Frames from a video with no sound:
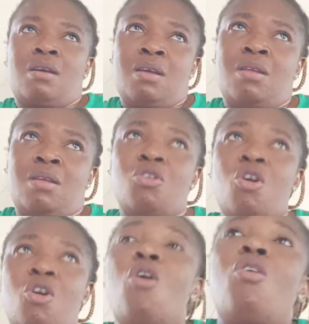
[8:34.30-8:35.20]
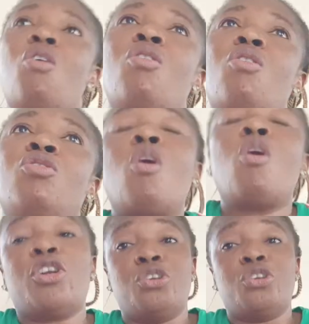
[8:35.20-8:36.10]
no,
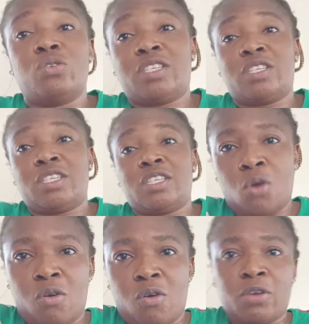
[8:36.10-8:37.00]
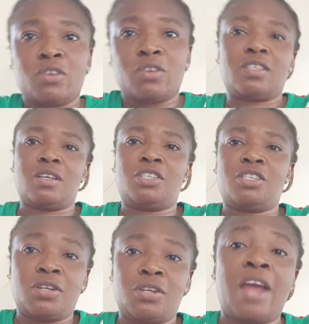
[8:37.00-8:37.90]
nobody knows it all, because
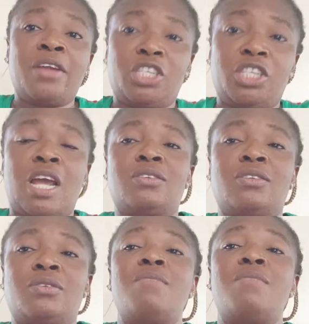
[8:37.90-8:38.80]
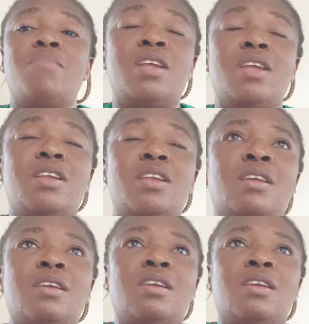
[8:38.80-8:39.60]
I know she has already made a